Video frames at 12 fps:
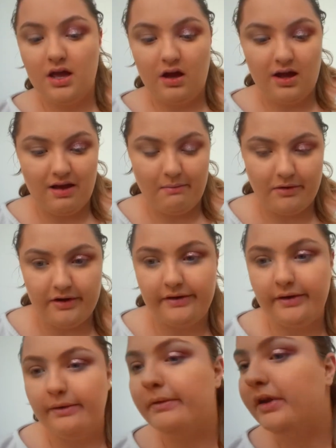I am gonna
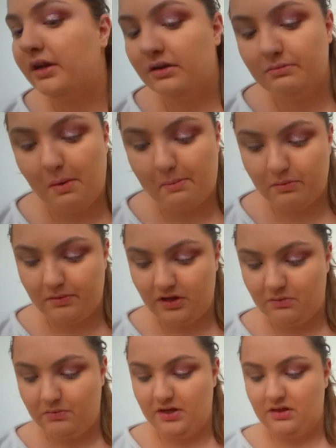go in probably
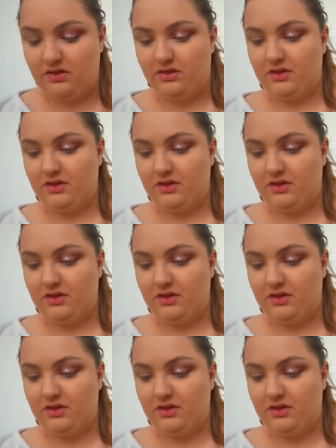with